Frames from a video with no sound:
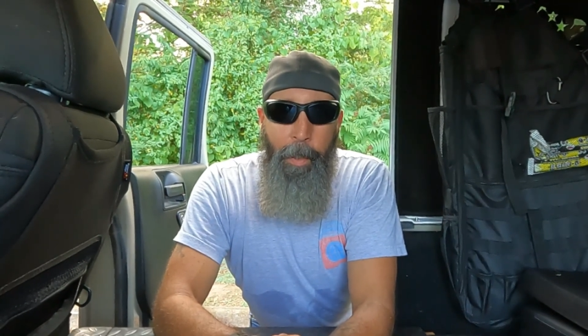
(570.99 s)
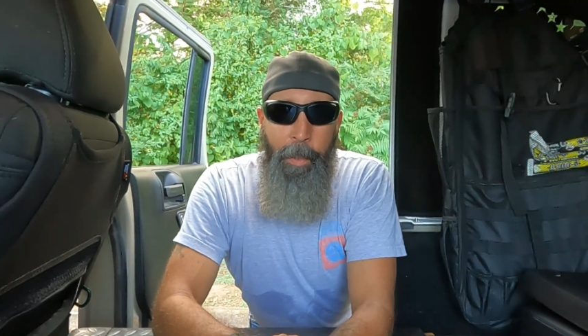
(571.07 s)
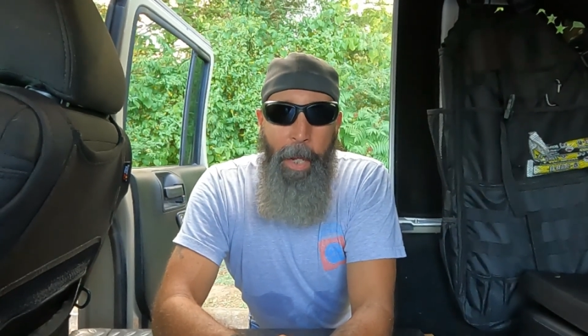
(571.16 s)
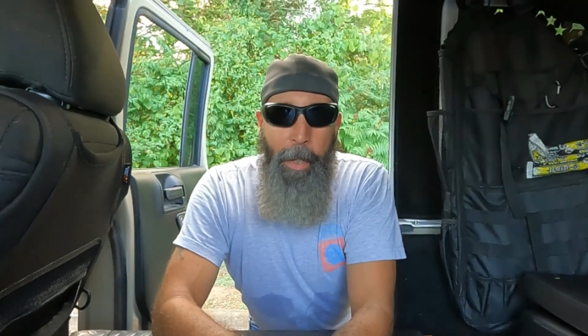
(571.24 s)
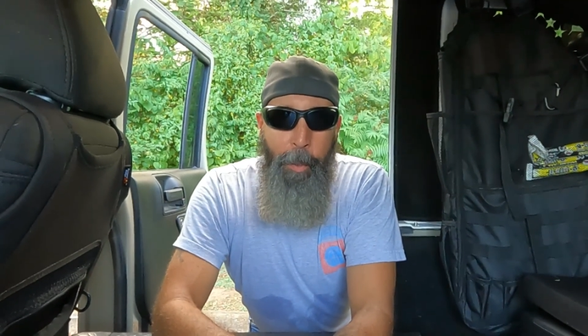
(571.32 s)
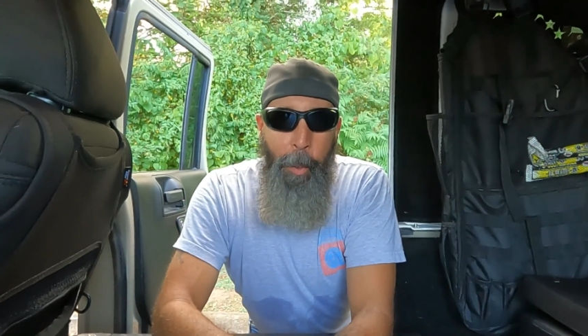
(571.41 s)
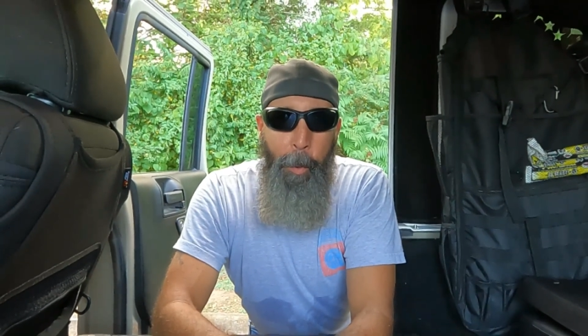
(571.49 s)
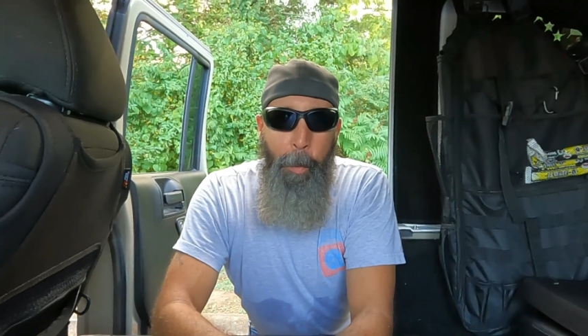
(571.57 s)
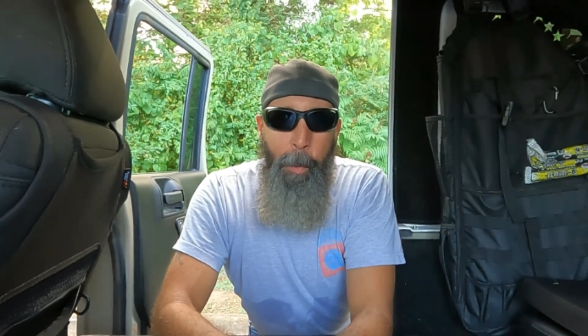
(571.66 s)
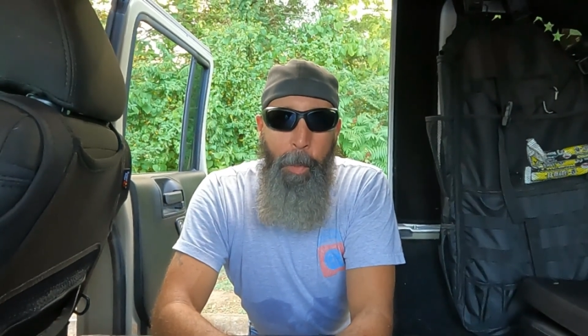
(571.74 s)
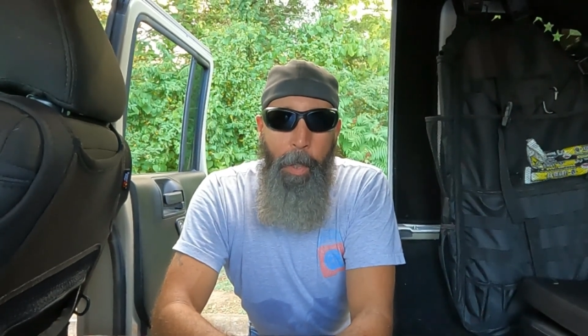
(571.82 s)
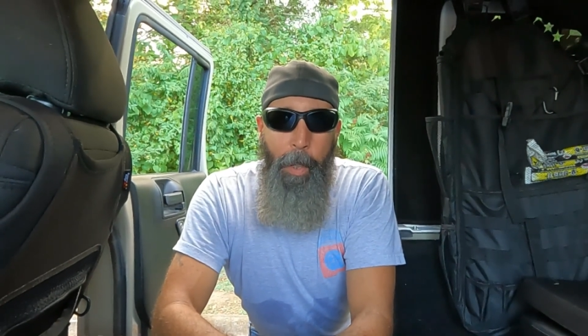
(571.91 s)
you take
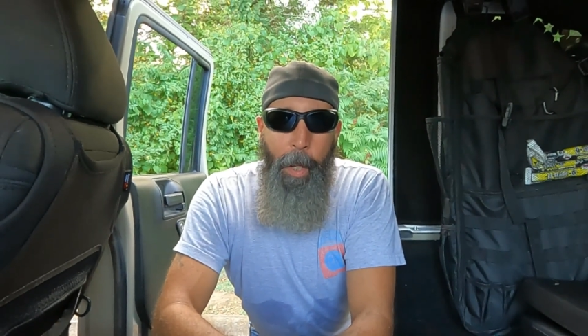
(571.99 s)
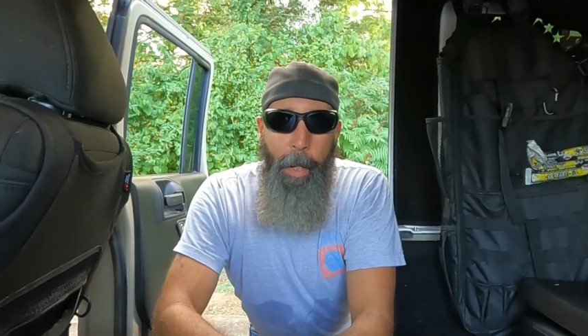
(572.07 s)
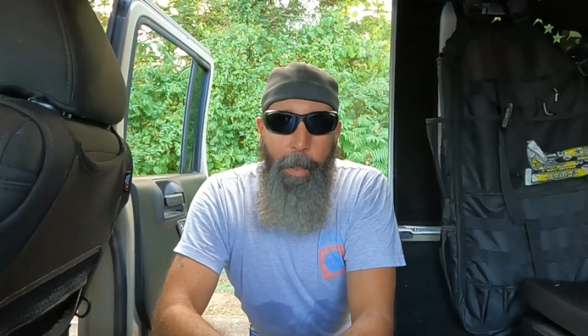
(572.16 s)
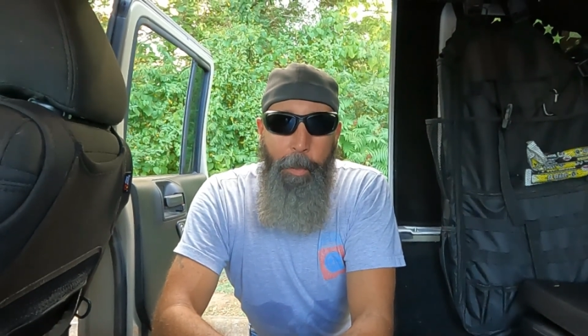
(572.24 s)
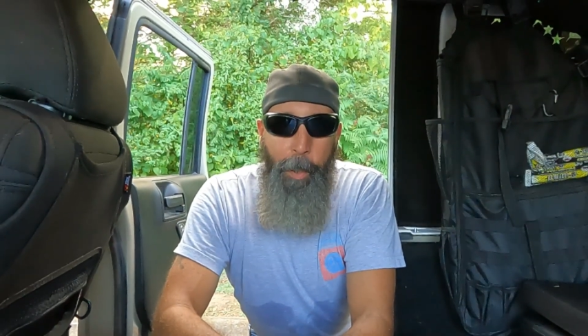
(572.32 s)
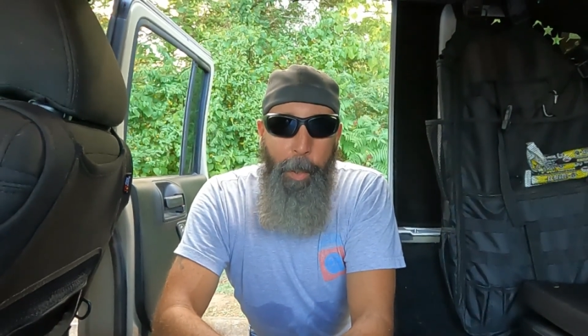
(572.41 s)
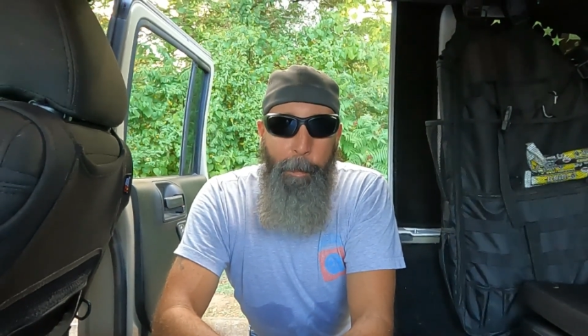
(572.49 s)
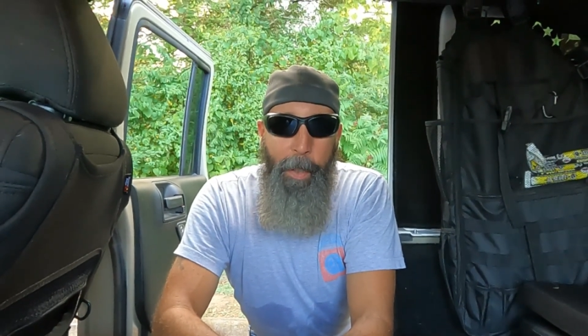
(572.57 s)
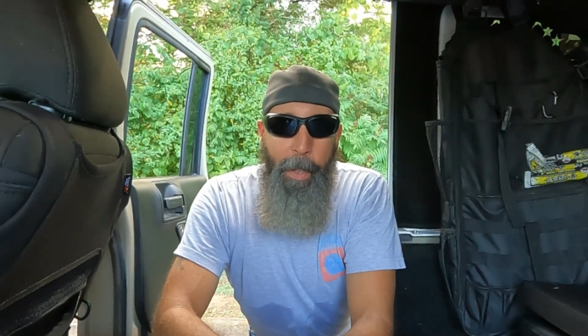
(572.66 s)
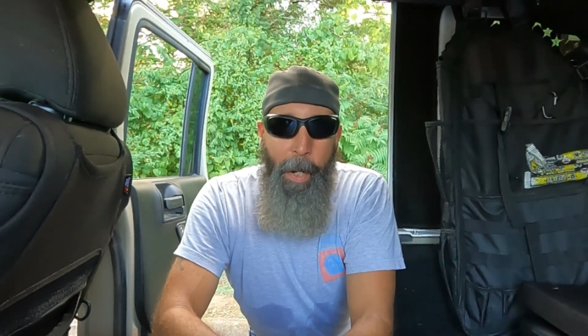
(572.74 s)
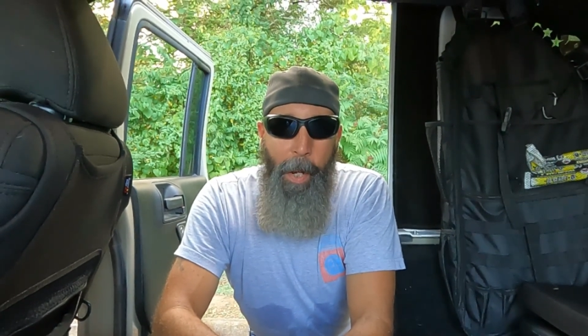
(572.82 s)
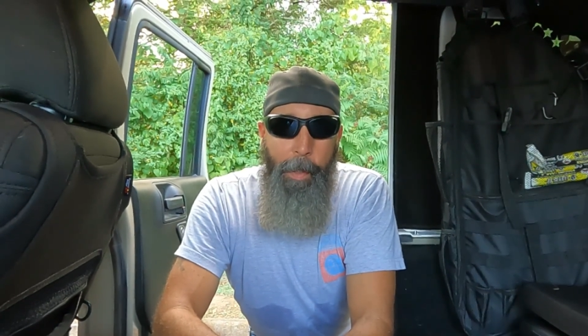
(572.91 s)
two and string them
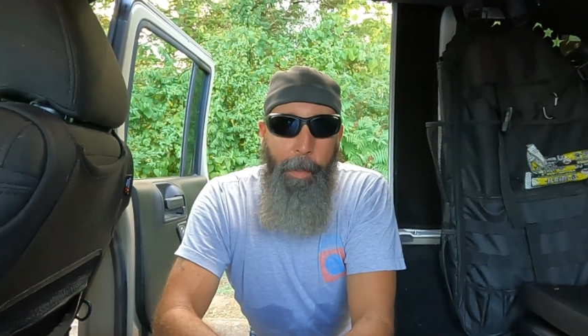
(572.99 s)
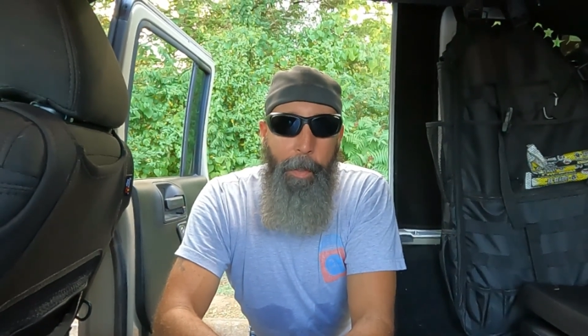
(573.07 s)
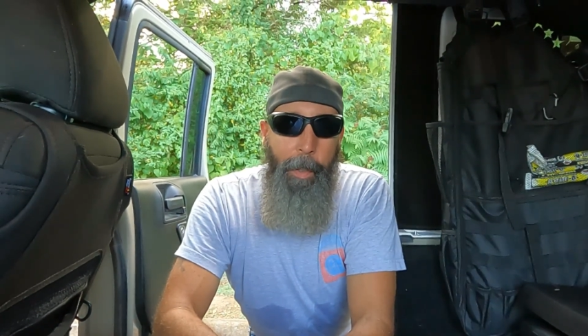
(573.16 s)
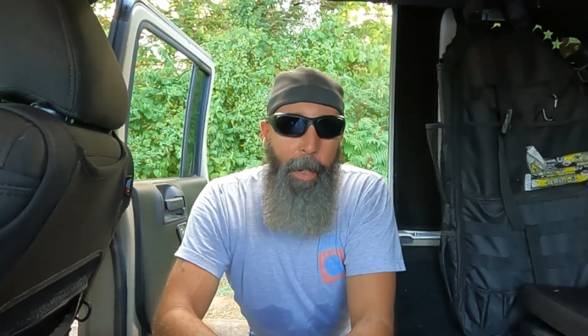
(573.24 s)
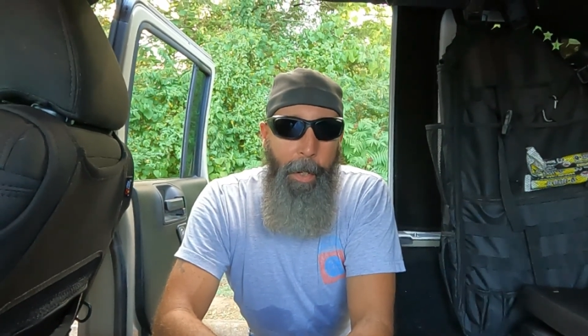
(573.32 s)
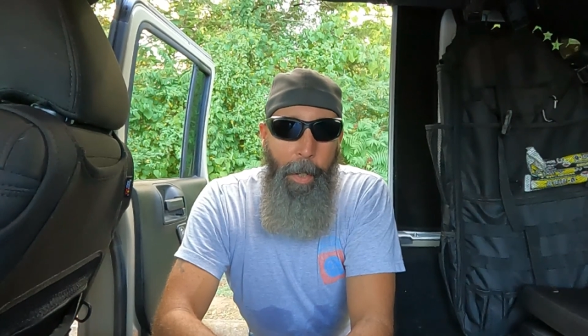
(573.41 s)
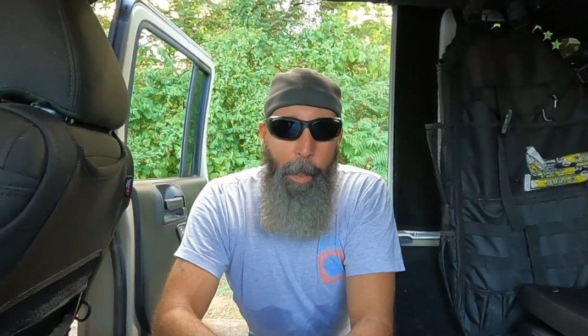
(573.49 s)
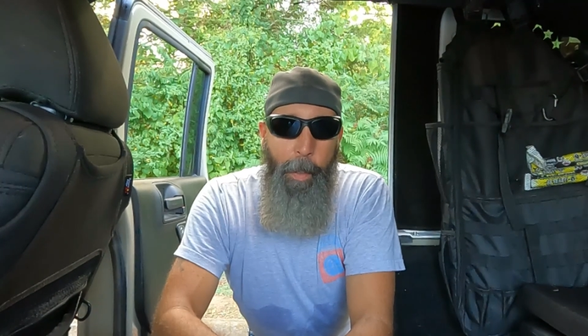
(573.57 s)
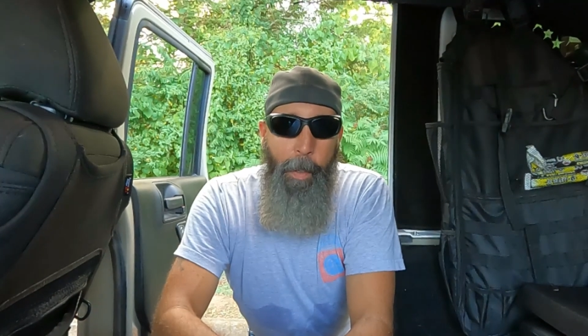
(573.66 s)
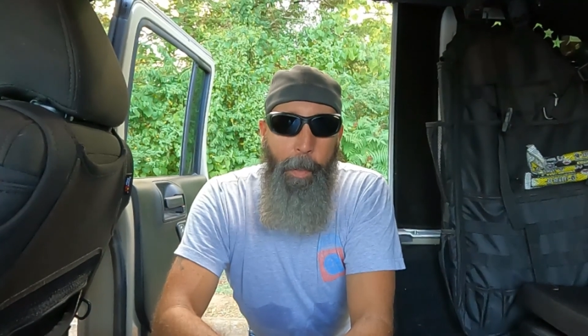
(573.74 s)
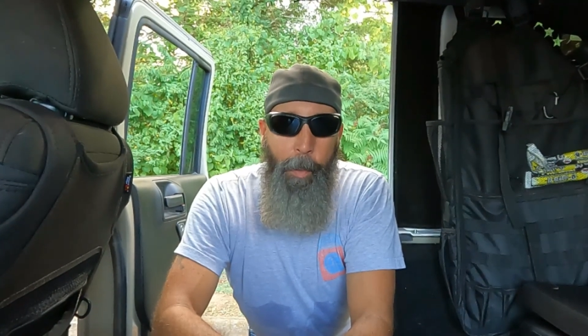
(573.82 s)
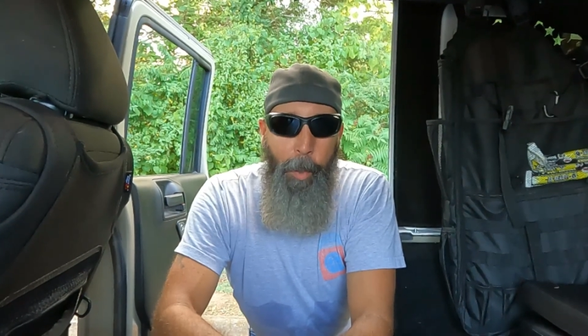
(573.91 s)
together and
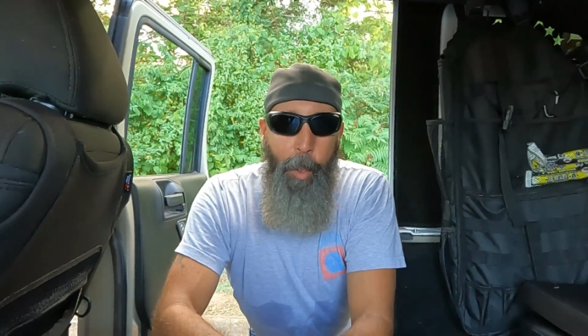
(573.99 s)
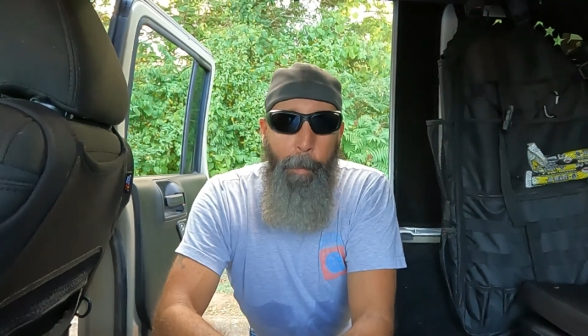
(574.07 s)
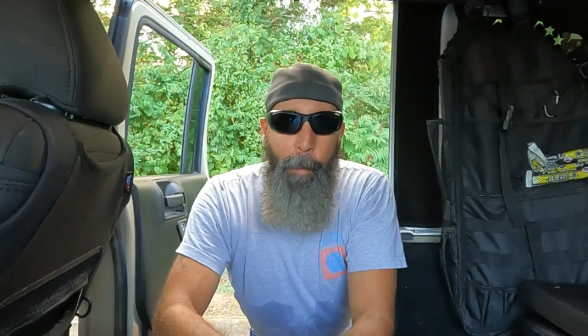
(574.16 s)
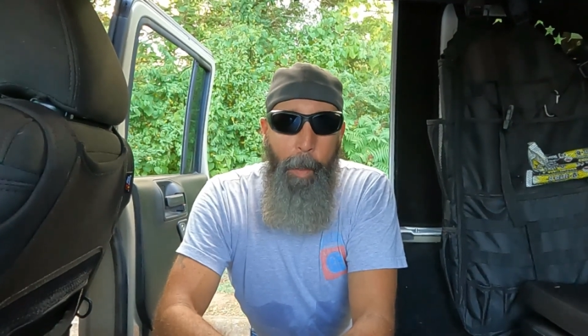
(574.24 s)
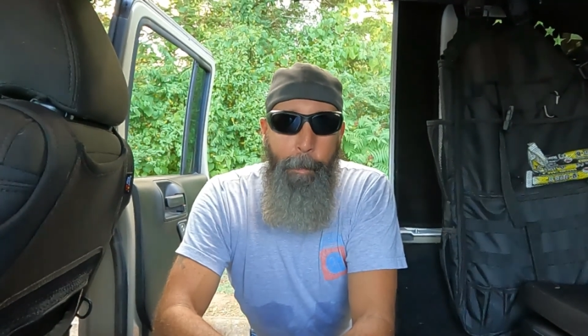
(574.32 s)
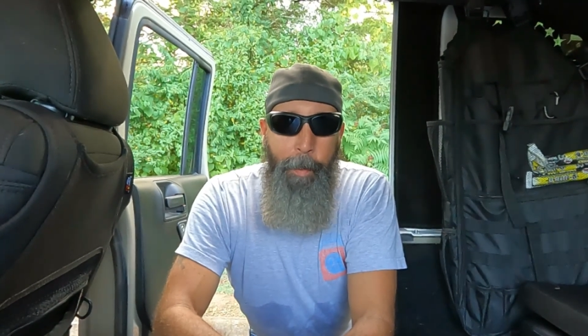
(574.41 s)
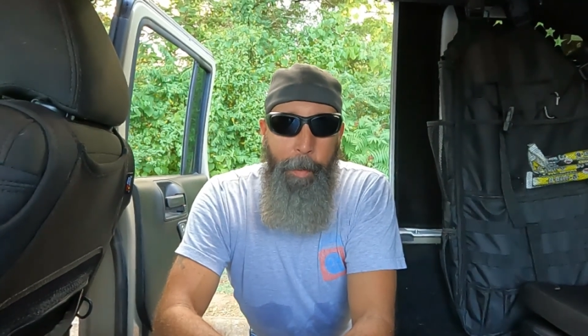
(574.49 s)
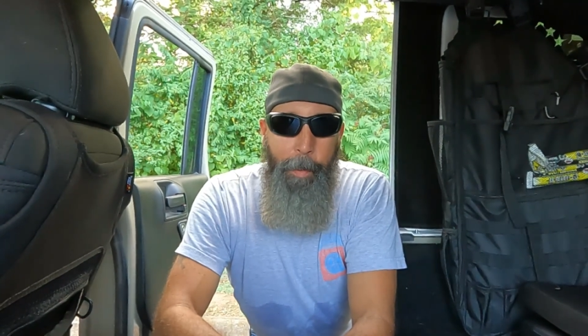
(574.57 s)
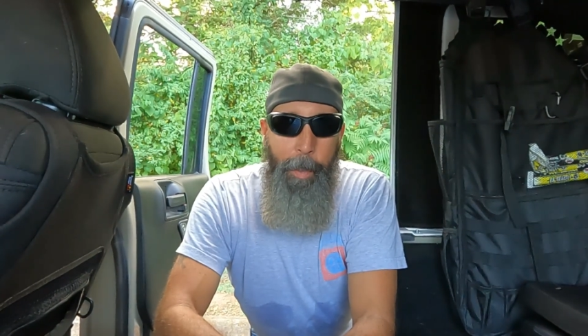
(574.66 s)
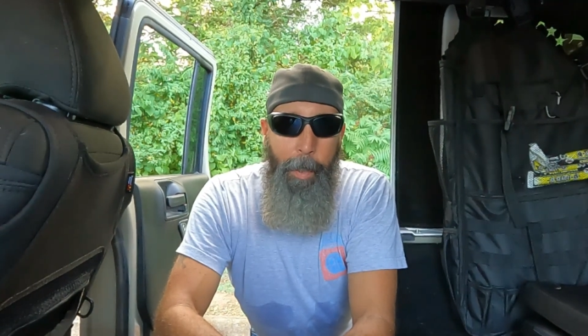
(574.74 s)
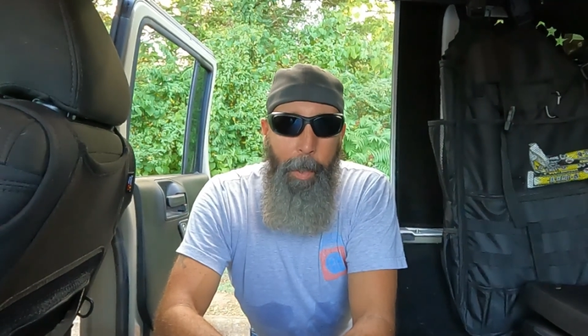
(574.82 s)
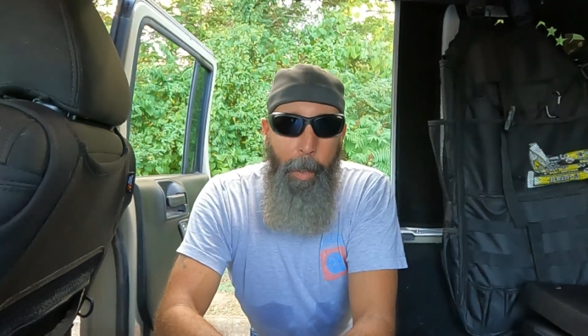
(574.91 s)
then hook them up to
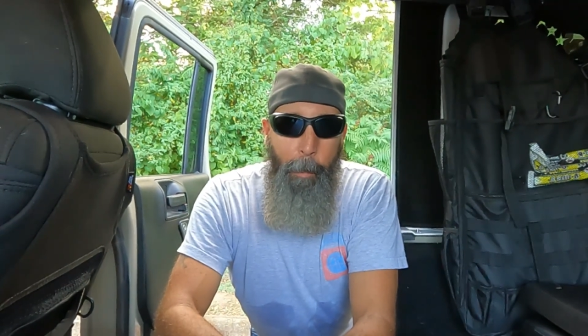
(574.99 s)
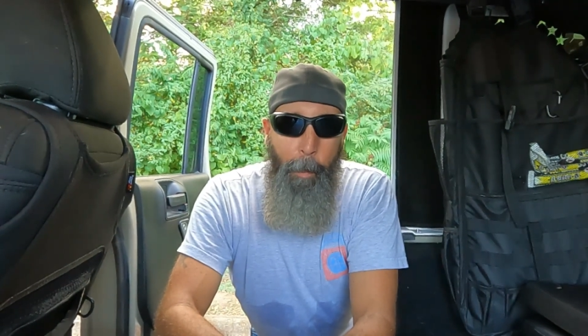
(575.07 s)
the